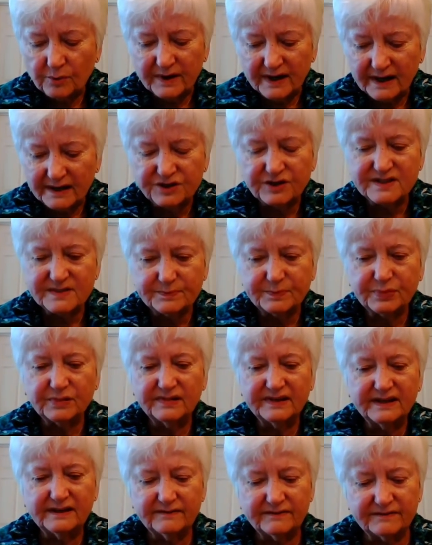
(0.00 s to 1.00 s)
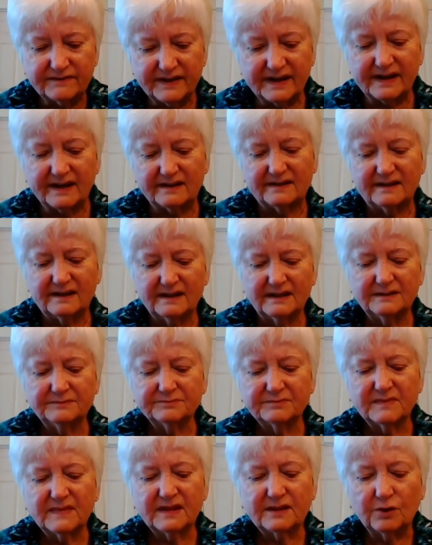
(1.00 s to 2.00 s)
But I just believe that
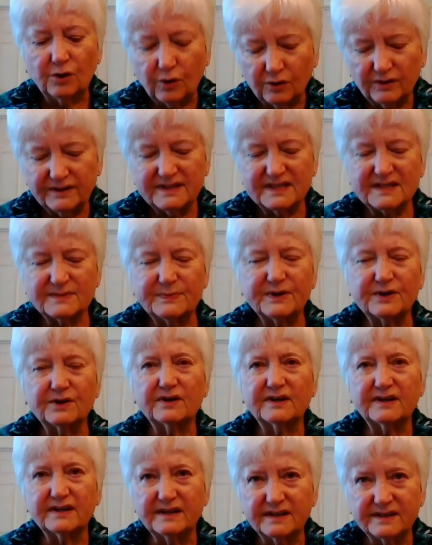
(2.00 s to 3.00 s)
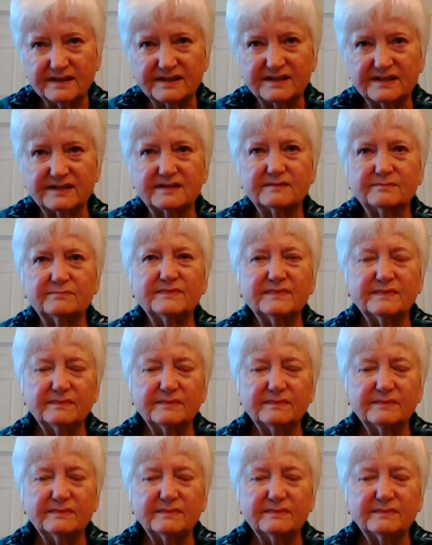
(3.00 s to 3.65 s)
the Holy Spirit is